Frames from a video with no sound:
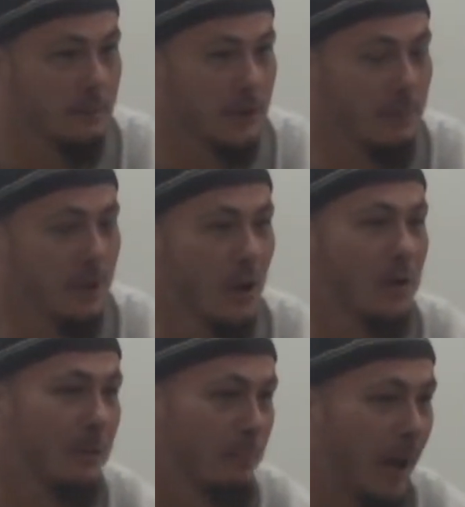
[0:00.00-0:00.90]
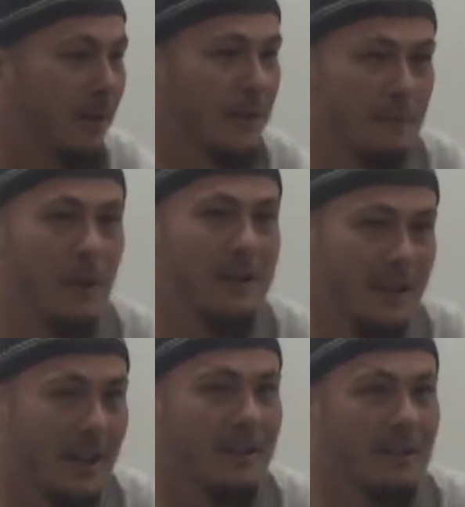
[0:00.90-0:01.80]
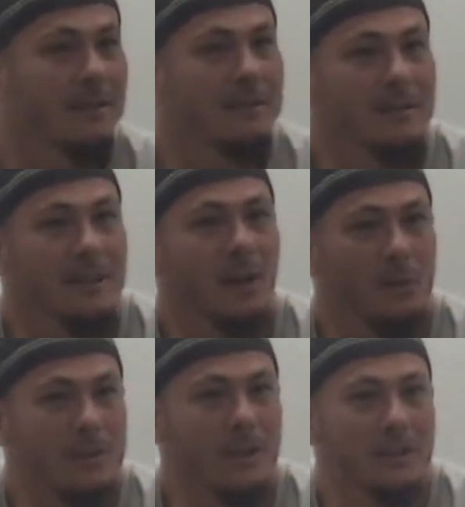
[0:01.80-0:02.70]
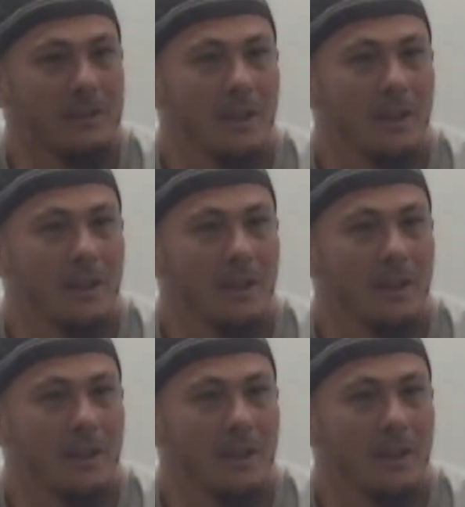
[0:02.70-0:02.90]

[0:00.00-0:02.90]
Just because I was embarrassed of my state that I was in.